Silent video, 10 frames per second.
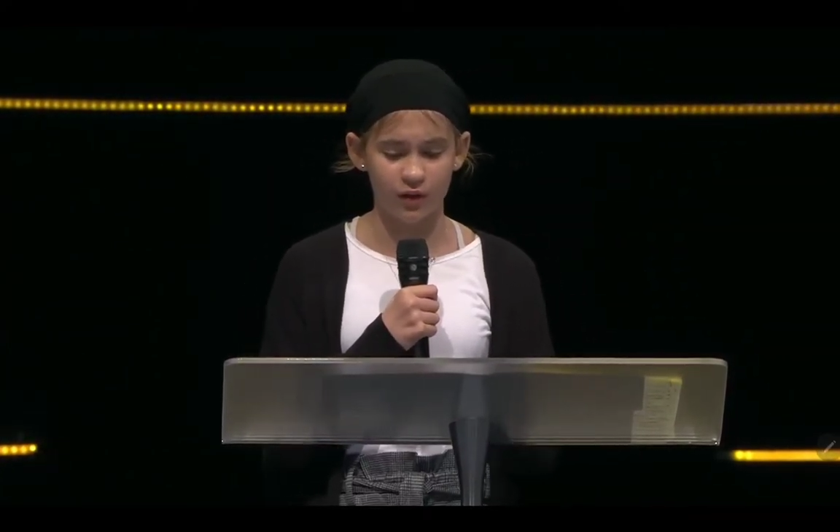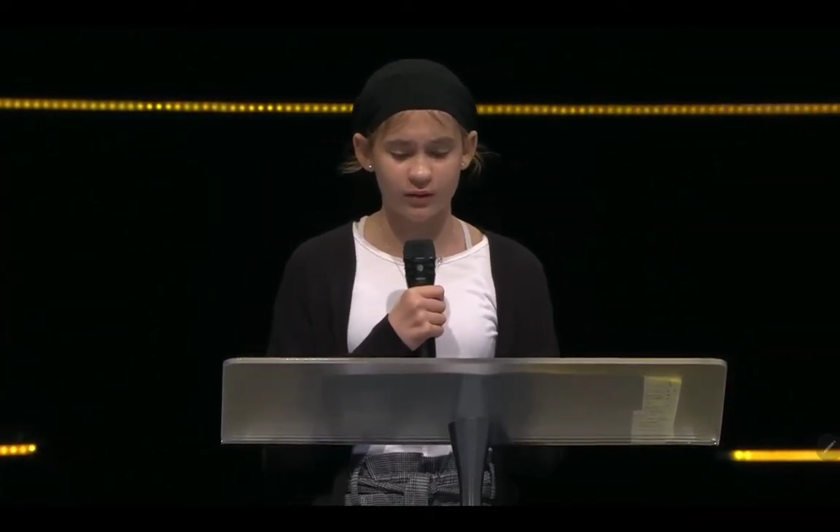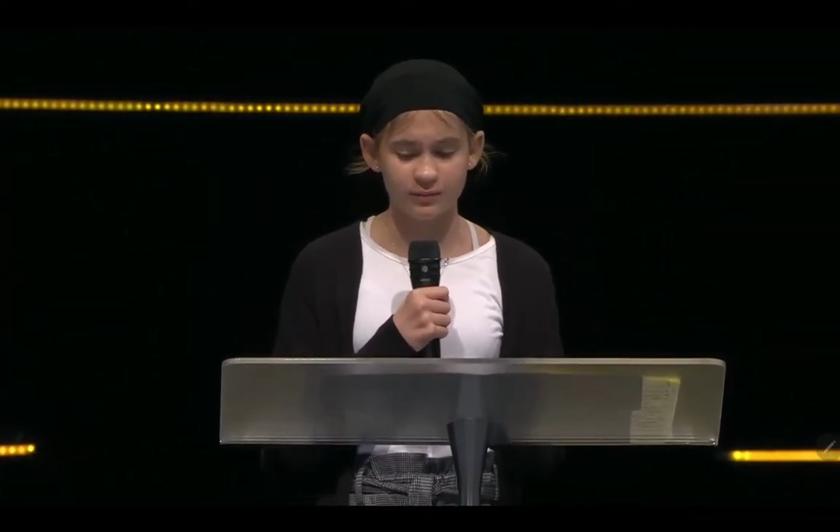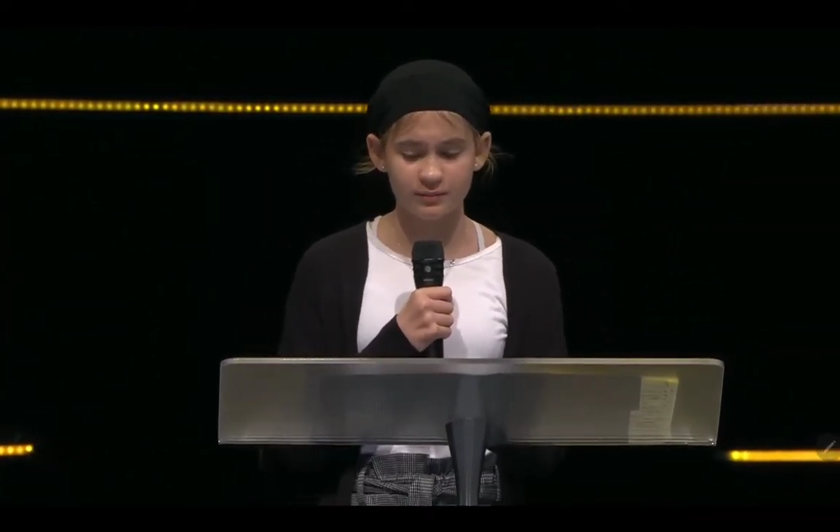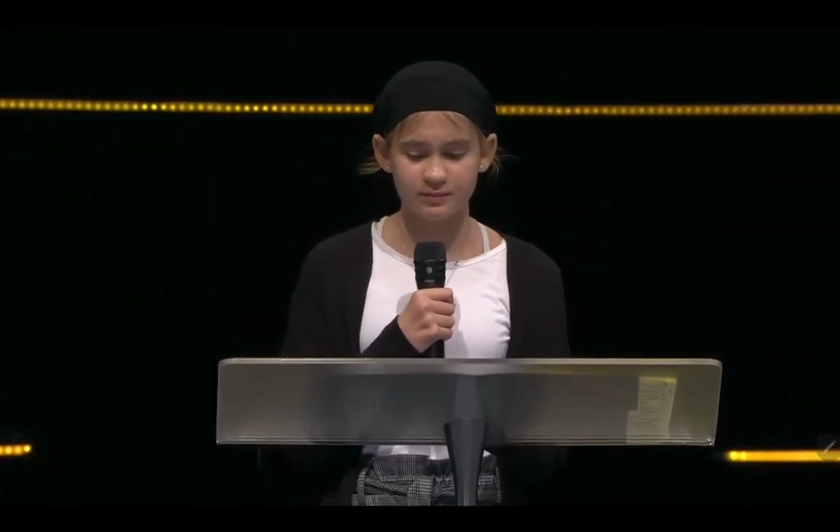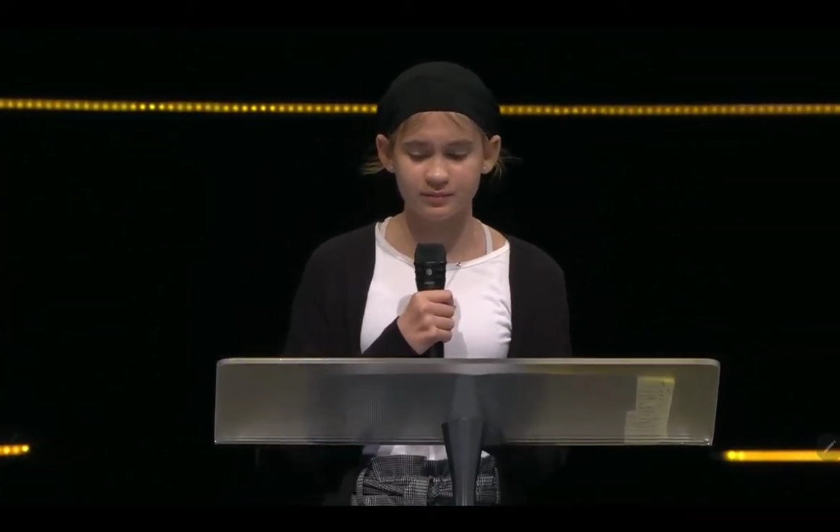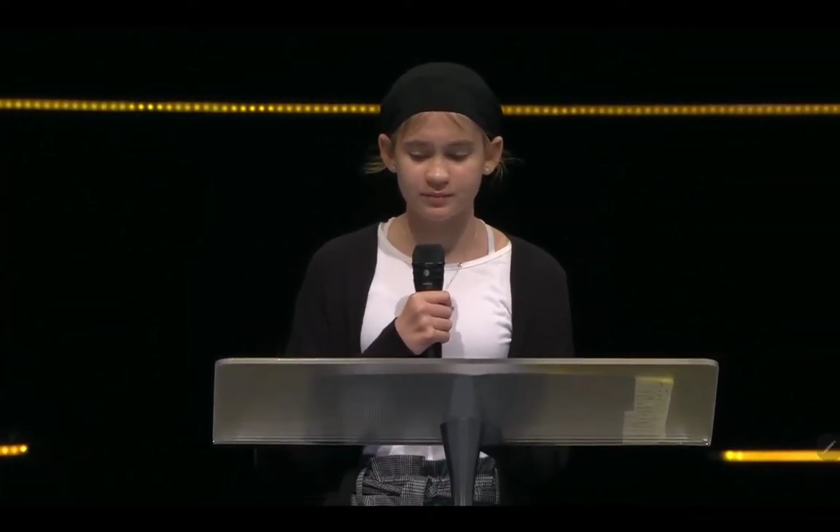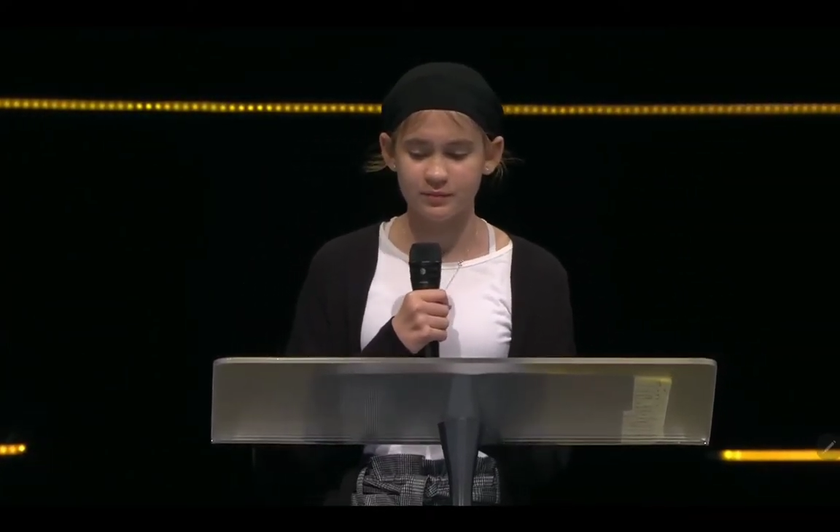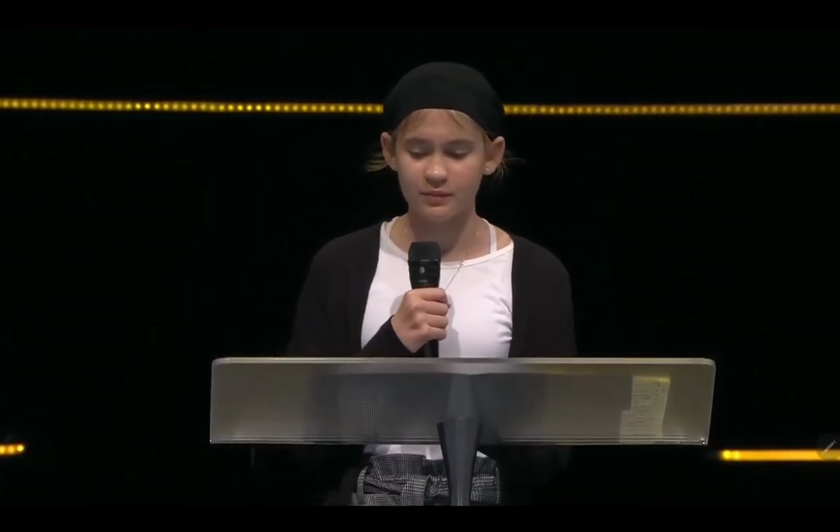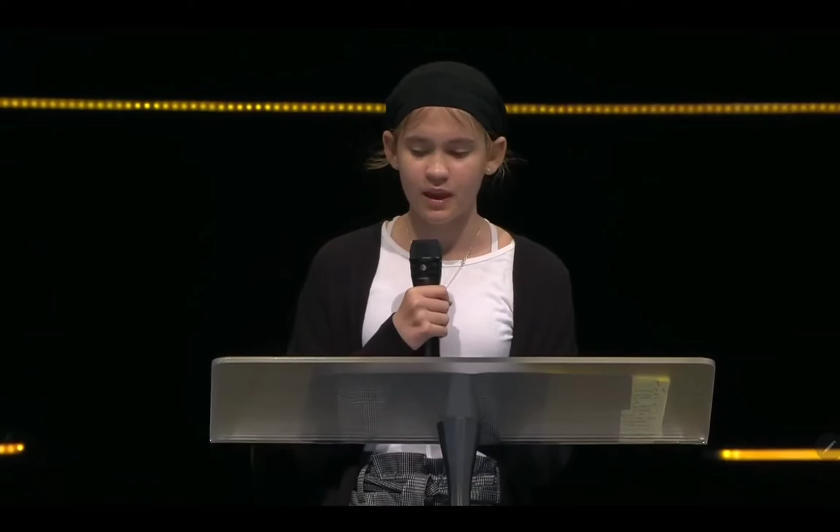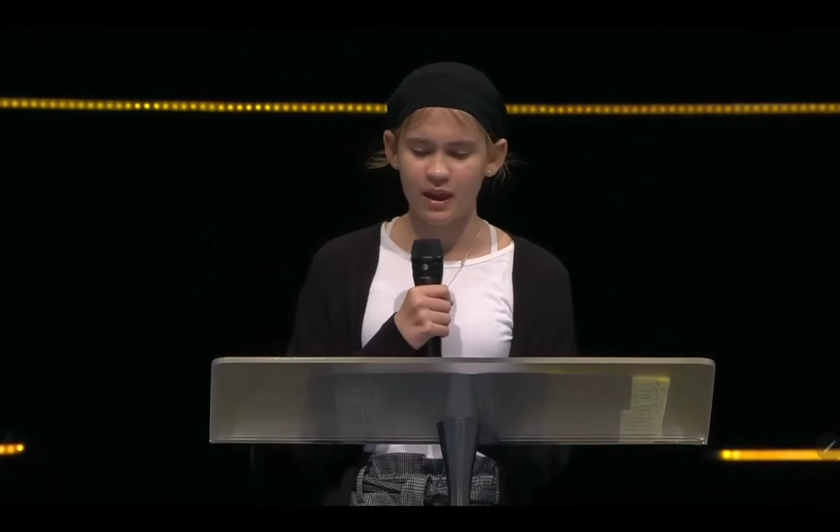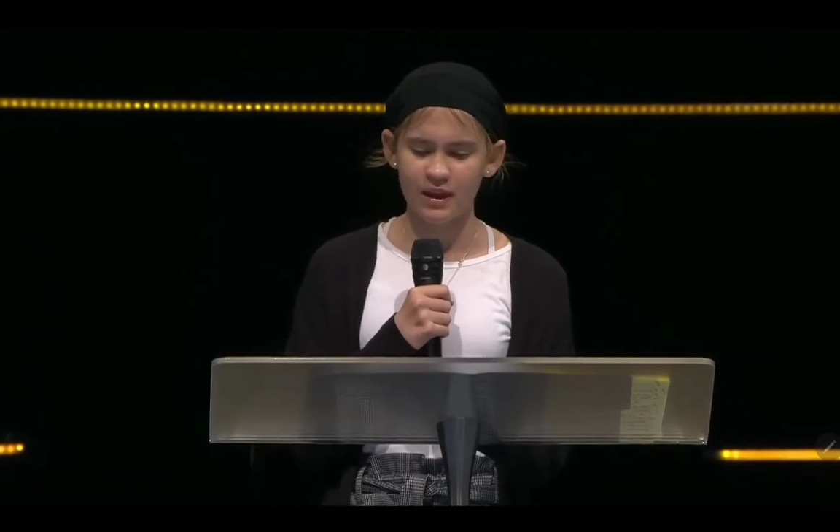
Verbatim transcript: in?